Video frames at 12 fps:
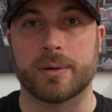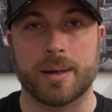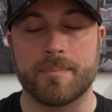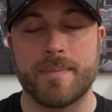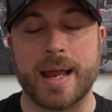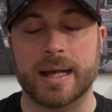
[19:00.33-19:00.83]

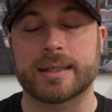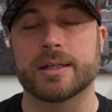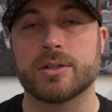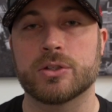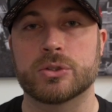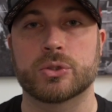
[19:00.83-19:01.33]
I'm not going to
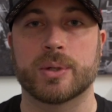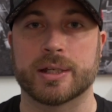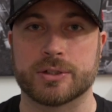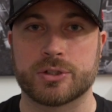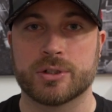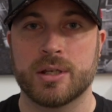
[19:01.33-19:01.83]
do
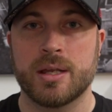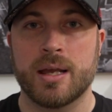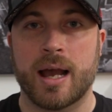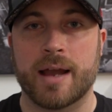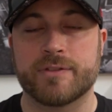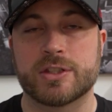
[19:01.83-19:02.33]
Twitch.
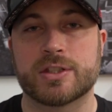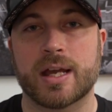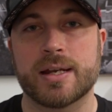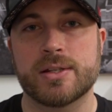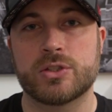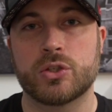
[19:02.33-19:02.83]
I've
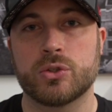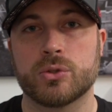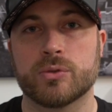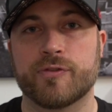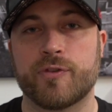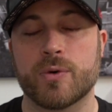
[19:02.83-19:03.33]
decided to
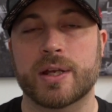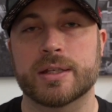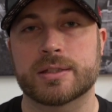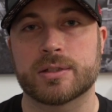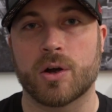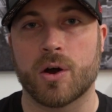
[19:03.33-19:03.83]

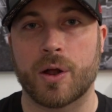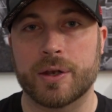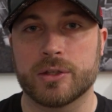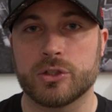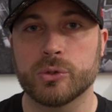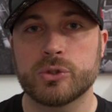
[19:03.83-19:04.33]
focus on
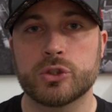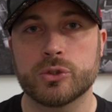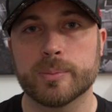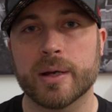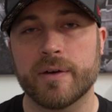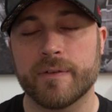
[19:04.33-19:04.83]

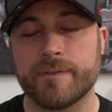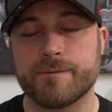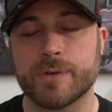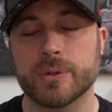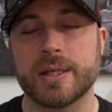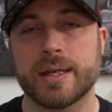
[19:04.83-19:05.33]
YouTube
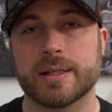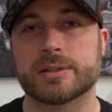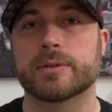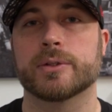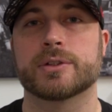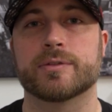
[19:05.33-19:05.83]
fully and
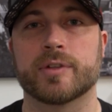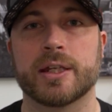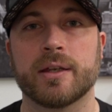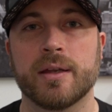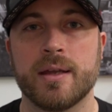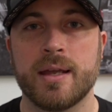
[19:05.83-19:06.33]

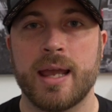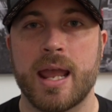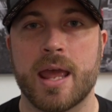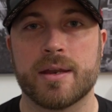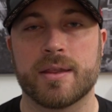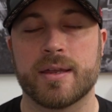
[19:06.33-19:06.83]
exclusively,
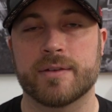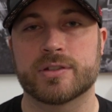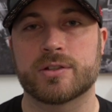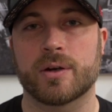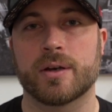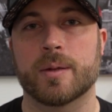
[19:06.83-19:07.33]
and they've
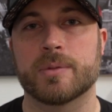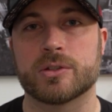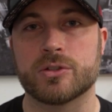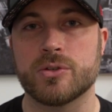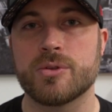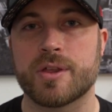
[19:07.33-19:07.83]
started up this
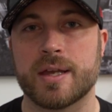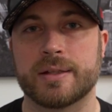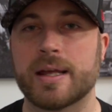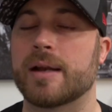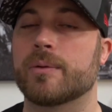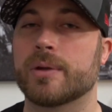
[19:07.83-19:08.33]
new thing
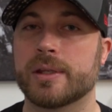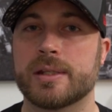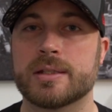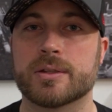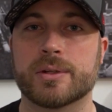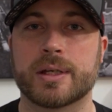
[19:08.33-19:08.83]
that I really need
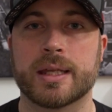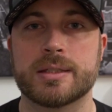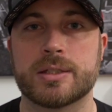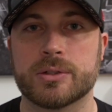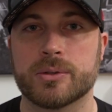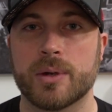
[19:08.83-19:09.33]
to look
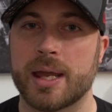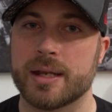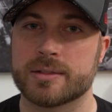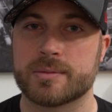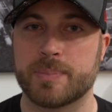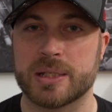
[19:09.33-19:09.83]
into, and
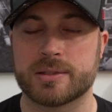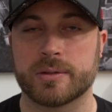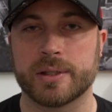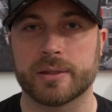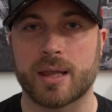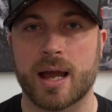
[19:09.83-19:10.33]
it's
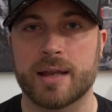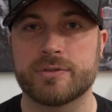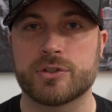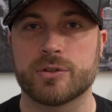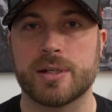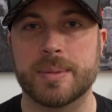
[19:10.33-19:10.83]
basically live
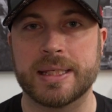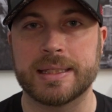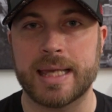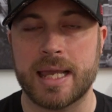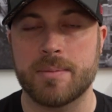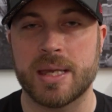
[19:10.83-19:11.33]
streaming
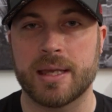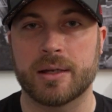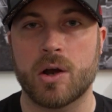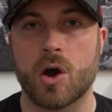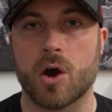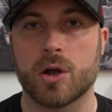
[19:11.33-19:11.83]
gaming
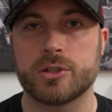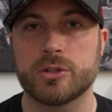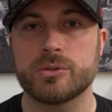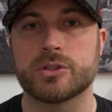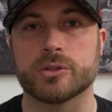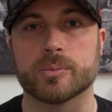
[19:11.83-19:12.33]
on
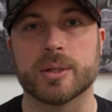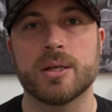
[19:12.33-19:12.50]
YouTube.